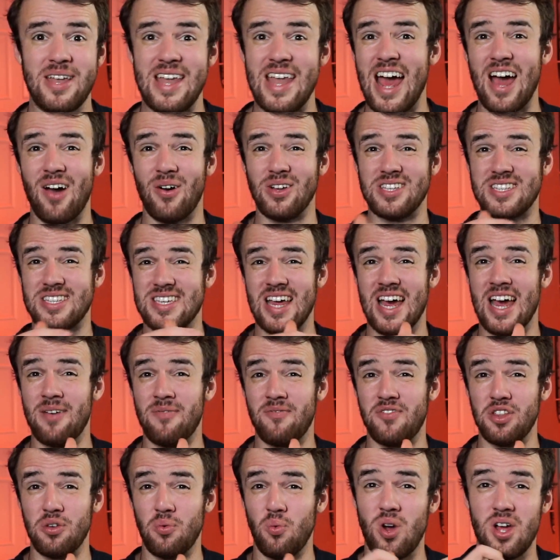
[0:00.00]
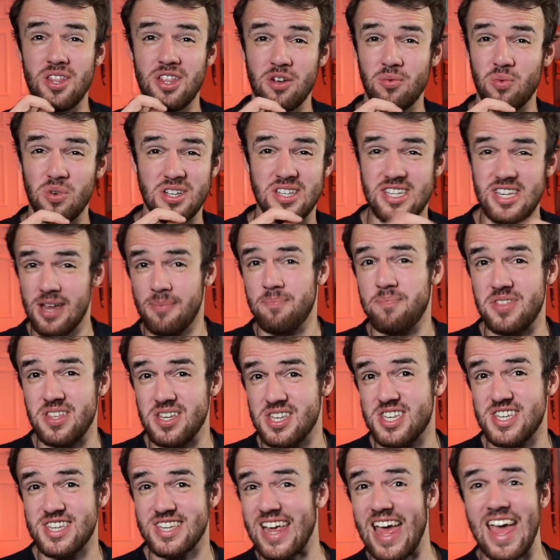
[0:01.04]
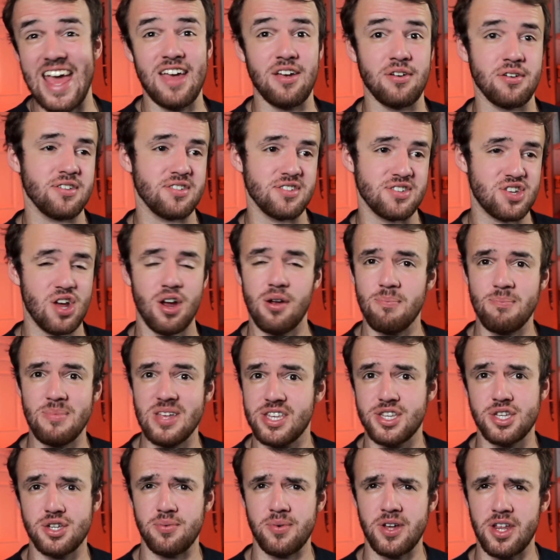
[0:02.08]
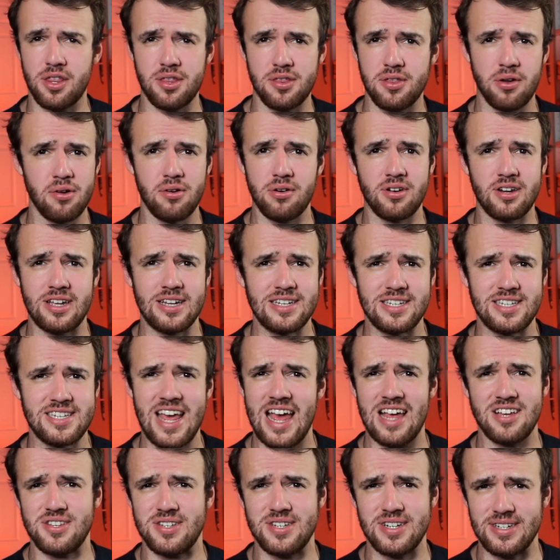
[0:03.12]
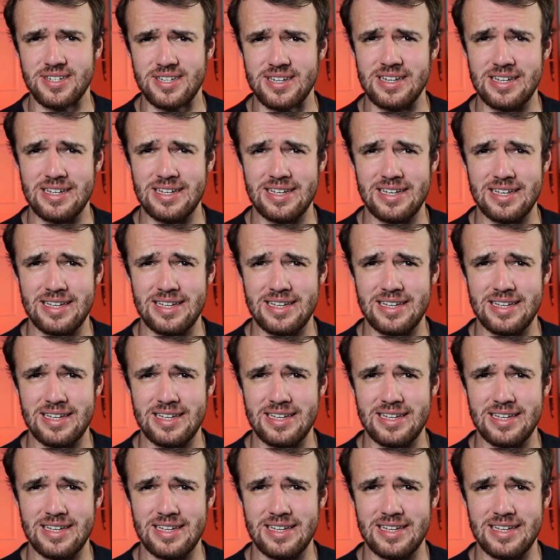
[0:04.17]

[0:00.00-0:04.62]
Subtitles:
But now it's time for the one that will tip the scales, our mystery third contestant,